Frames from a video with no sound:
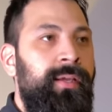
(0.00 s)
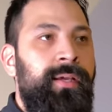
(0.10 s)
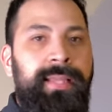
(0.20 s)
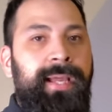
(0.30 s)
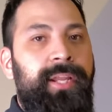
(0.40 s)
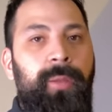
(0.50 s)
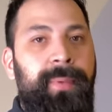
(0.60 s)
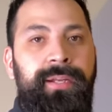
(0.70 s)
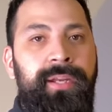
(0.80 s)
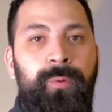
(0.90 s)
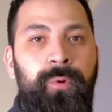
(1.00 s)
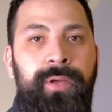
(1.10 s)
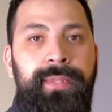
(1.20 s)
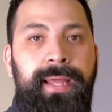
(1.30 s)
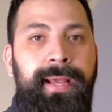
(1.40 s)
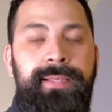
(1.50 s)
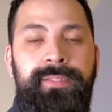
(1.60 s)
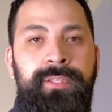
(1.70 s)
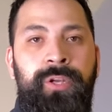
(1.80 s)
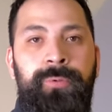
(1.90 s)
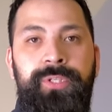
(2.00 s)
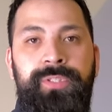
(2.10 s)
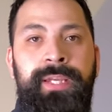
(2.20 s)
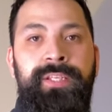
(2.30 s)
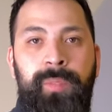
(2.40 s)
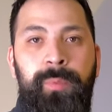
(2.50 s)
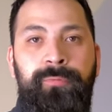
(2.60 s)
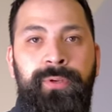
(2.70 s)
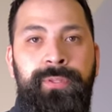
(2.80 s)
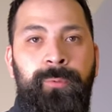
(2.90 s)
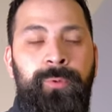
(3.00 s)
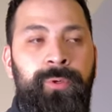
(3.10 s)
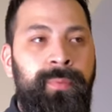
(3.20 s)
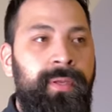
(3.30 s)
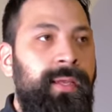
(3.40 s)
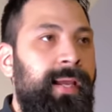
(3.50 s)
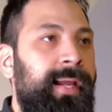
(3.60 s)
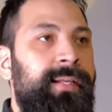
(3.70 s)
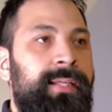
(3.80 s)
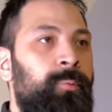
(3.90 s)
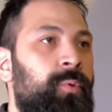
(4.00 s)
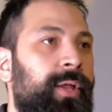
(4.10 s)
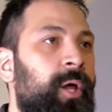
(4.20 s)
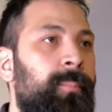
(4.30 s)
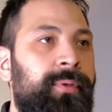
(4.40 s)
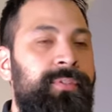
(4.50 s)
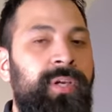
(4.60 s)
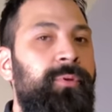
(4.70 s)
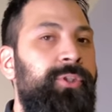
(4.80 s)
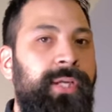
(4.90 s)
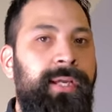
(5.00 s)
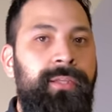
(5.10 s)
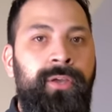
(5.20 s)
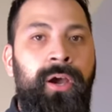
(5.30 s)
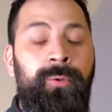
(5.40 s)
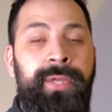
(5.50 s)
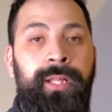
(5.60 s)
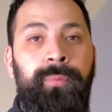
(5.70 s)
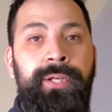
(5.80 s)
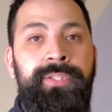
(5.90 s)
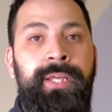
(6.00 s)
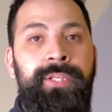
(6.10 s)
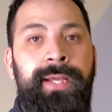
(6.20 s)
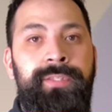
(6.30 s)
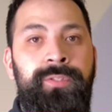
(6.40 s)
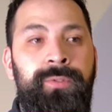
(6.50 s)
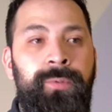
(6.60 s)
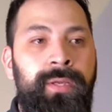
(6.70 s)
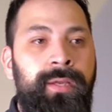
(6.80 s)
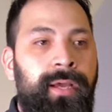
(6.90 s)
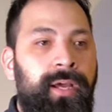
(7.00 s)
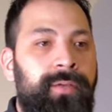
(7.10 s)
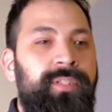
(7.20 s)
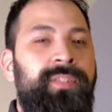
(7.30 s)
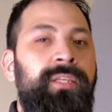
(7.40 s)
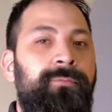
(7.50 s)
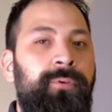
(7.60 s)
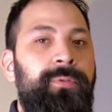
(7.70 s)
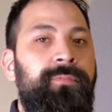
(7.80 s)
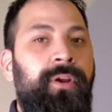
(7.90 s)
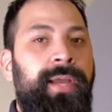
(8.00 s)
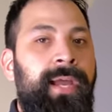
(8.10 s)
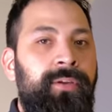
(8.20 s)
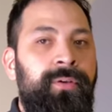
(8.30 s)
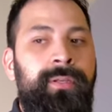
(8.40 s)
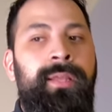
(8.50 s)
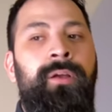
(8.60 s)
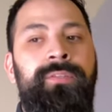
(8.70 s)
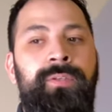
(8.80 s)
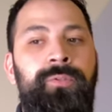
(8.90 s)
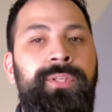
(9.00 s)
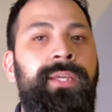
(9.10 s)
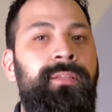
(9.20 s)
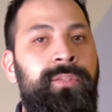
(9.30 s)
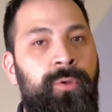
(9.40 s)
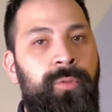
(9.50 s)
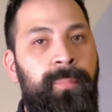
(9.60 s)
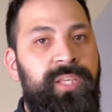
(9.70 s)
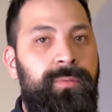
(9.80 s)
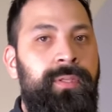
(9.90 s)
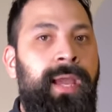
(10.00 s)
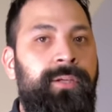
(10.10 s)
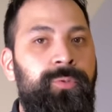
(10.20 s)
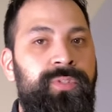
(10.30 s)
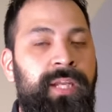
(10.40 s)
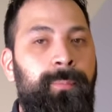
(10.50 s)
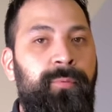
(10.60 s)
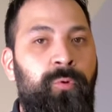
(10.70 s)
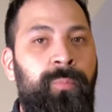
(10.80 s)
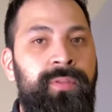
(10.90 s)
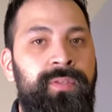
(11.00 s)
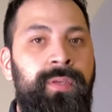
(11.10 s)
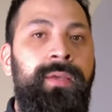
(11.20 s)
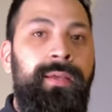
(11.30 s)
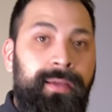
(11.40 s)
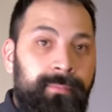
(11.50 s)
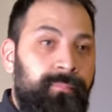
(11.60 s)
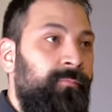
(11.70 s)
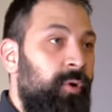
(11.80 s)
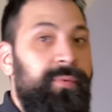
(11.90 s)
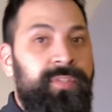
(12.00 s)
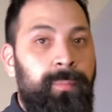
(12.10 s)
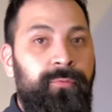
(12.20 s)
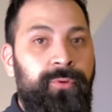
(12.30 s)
that can help out anyone that has, you know, just any subwoofer in their room. And it will help double check the auto calibration that you guys do uh, to see if it was very accurate and also to get, you know, the best actual sound and performance from the subwoofer